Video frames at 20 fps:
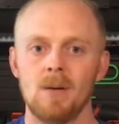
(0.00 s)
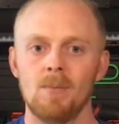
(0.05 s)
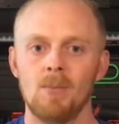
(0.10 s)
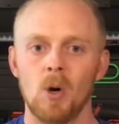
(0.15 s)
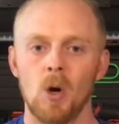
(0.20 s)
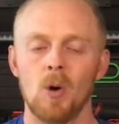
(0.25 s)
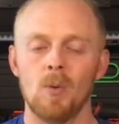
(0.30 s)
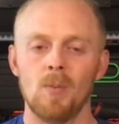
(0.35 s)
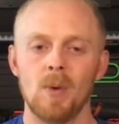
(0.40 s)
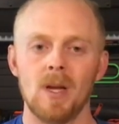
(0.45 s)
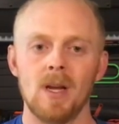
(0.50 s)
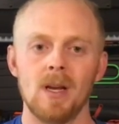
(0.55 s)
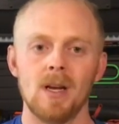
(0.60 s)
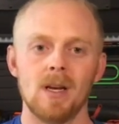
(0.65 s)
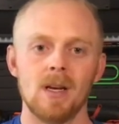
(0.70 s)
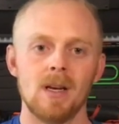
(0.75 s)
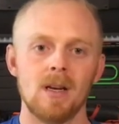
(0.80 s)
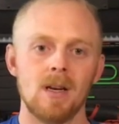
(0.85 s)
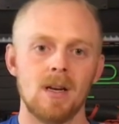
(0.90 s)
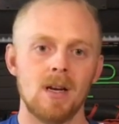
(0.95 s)
ball
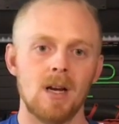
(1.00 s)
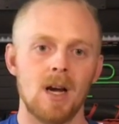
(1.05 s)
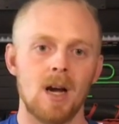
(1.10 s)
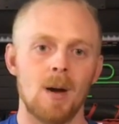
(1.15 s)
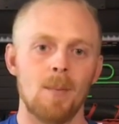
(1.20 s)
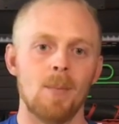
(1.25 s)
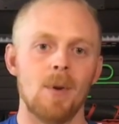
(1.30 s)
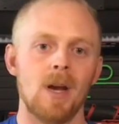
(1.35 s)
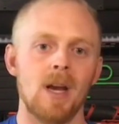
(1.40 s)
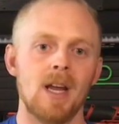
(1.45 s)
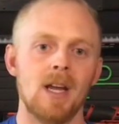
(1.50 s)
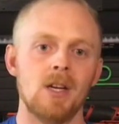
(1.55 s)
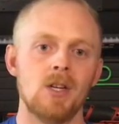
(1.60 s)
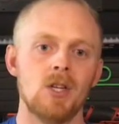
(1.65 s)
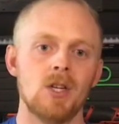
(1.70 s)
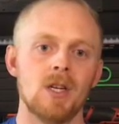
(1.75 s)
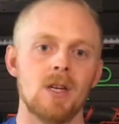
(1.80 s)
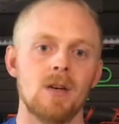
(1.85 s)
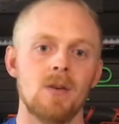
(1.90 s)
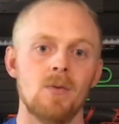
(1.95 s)
peen
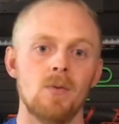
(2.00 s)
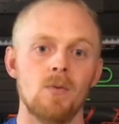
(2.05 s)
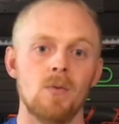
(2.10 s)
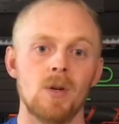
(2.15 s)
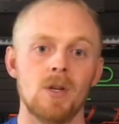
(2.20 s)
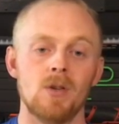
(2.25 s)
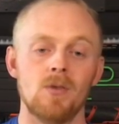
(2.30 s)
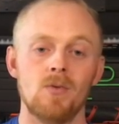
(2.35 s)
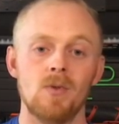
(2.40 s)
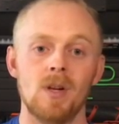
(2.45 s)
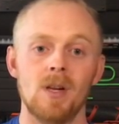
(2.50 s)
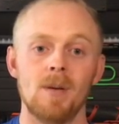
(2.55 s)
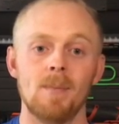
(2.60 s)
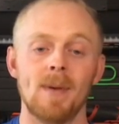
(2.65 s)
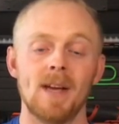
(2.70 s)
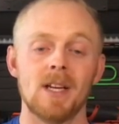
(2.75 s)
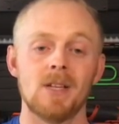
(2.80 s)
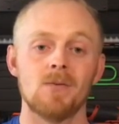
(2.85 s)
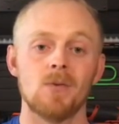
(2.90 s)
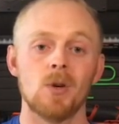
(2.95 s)
combination which really
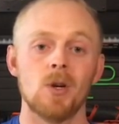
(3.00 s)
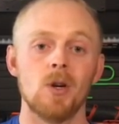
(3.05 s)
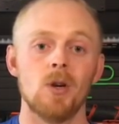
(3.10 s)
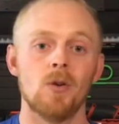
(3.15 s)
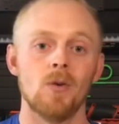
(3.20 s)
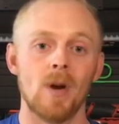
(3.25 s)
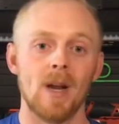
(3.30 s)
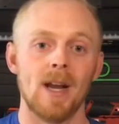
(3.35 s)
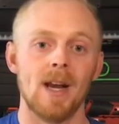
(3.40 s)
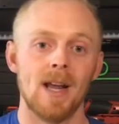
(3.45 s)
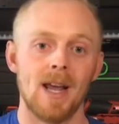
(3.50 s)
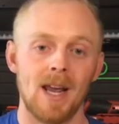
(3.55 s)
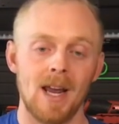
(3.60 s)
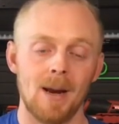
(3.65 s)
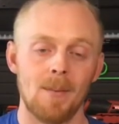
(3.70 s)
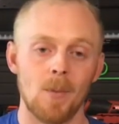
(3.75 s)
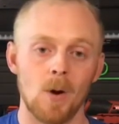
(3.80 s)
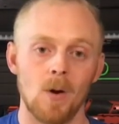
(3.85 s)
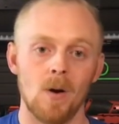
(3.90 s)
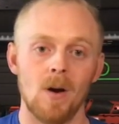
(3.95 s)
makes for a great
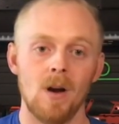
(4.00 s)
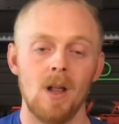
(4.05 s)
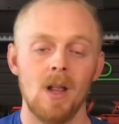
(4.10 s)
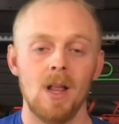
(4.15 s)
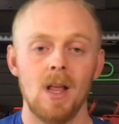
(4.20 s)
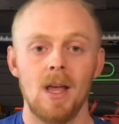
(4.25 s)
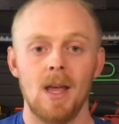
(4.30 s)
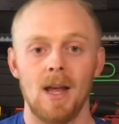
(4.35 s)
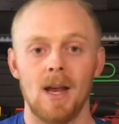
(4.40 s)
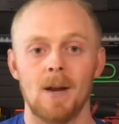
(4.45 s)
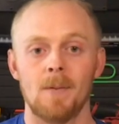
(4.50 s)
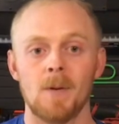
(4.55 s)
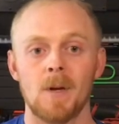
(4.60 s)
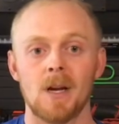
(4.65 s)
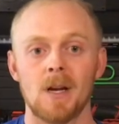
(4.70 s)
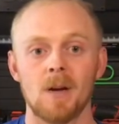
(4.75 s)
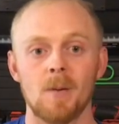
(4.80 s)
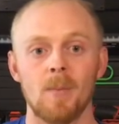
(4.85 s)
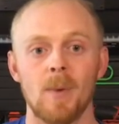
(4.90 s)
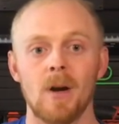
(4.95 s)
hammer and I'm
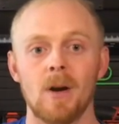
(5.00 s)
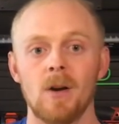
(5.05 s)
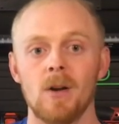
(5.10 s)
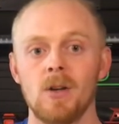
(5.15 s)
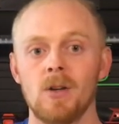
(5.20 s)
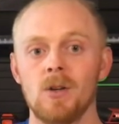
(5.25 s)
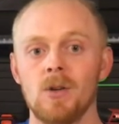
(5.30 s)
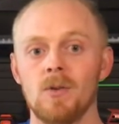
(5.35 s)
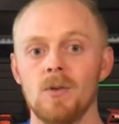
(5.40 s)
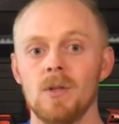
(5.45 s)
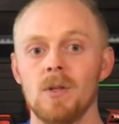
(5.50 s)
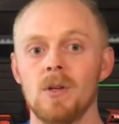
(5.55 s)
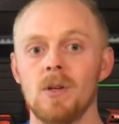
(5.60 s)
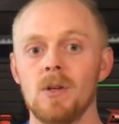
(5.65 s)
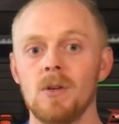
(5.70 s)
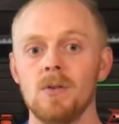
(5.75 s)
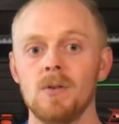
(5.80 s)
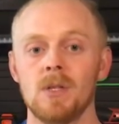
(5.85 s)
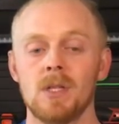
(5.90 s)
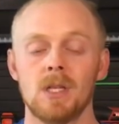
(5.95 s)
going to compare it to the
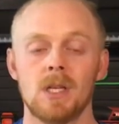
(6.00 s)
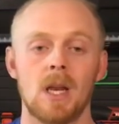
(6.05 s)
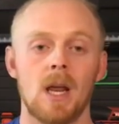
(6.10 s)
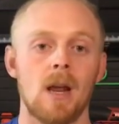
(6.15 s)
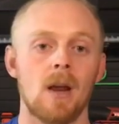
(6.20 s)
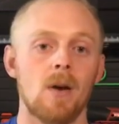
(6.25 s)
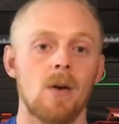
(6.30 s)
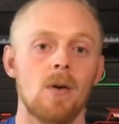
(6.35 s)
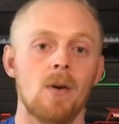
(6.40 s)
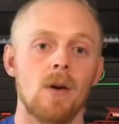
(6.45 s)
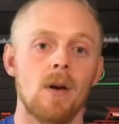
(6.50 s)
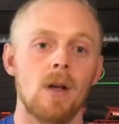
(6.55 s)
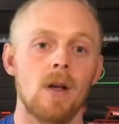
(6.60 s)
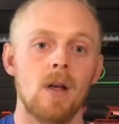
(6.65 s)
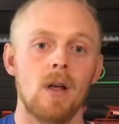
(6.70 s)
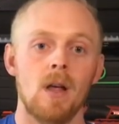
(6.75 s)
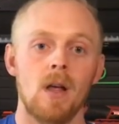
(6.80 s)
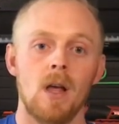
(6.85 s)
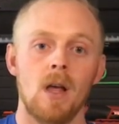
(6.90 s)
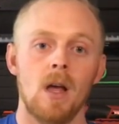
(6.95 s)
two standard
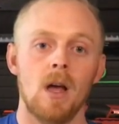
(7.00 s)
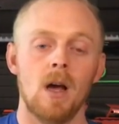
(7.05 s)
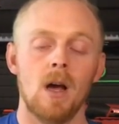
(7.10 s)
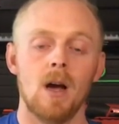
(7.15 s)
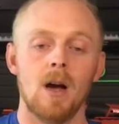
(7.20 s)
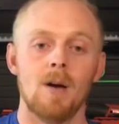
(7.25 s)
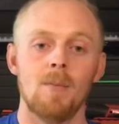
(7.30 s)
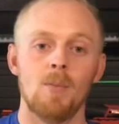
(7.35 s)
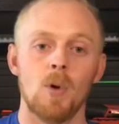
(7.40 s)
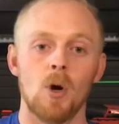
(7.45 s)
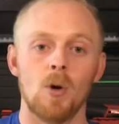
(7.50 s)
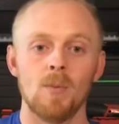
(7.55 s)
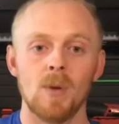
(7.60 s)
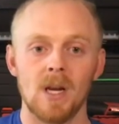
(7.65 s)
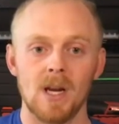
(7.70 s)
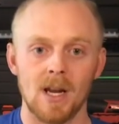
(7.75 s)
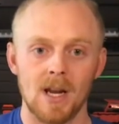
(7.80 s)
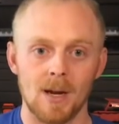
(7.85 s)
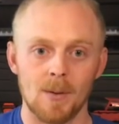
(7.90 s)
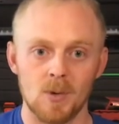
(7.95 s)
uh, ball
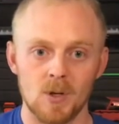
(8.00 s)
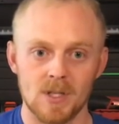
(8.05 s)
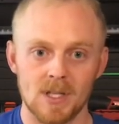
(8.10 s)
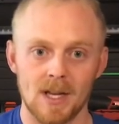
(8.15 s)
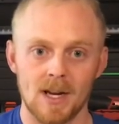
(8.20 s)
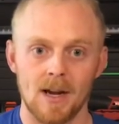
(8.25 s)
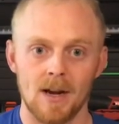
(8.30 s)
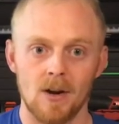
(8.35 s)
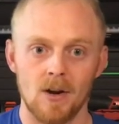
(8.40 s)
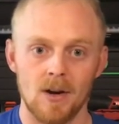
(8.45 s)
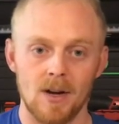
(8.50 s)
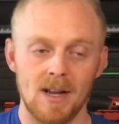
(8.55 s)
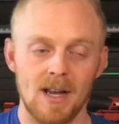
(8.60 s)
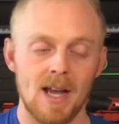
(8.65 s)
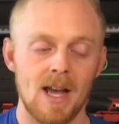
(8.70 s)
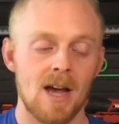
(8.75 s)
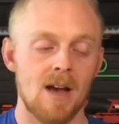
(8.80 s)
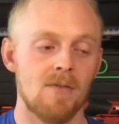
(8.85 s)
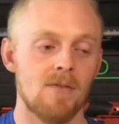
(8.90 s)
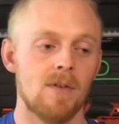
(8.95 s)
peen hammers that I already
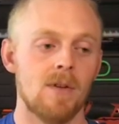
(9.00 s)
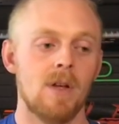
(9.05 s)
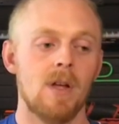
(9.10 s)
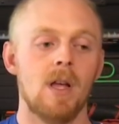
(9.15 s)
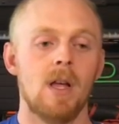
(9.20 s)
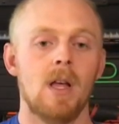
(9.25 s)
have.